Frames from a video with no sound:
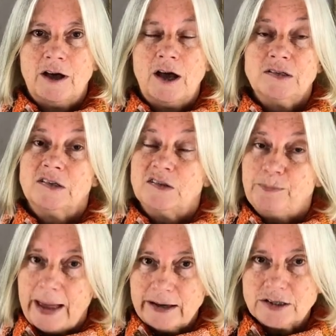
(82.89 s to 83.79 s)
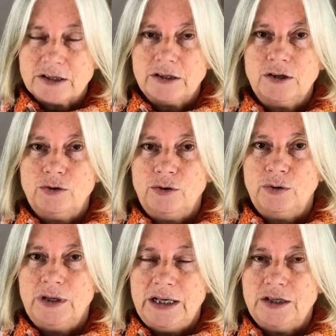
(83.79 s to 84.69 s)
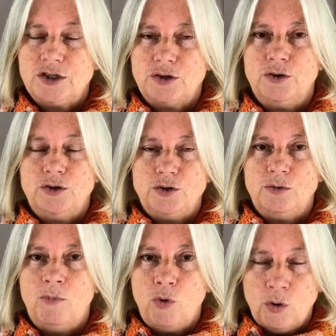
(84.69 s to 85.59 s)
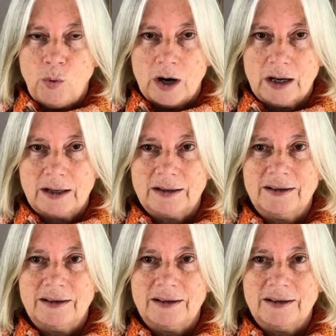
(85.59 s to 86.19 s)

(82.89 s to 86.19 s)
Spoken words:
I suspect you need to do more work.